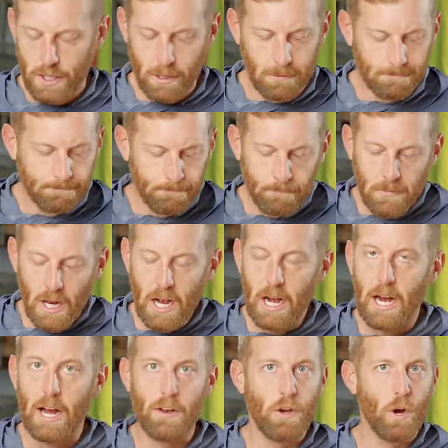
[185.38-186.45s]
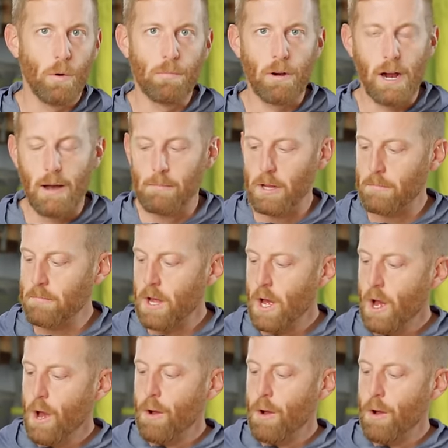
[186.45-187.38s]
to, no problem.